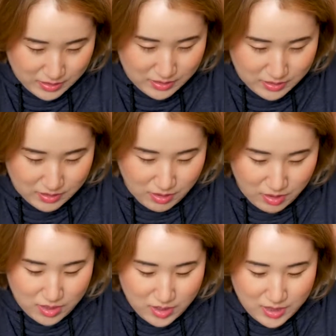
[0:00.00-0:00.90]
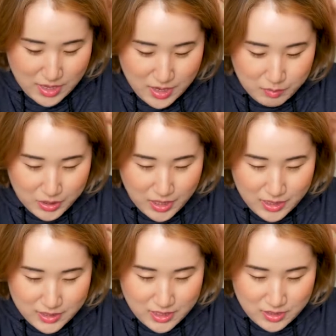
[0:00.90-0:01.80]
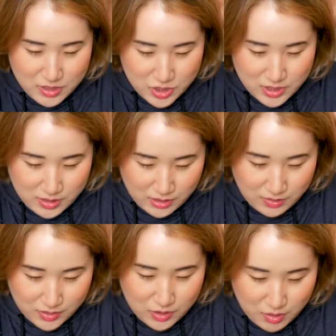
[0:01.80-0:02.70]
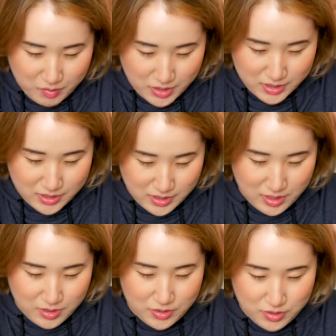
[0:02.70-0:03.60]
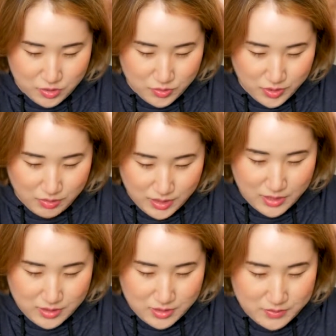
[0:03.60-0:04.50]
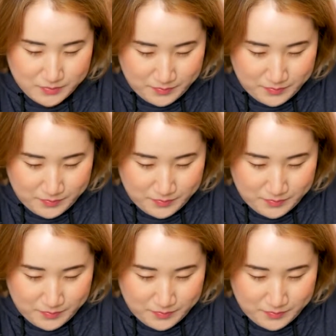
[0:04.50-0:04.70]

This is all blocked energy leaving your body now. You're doing great.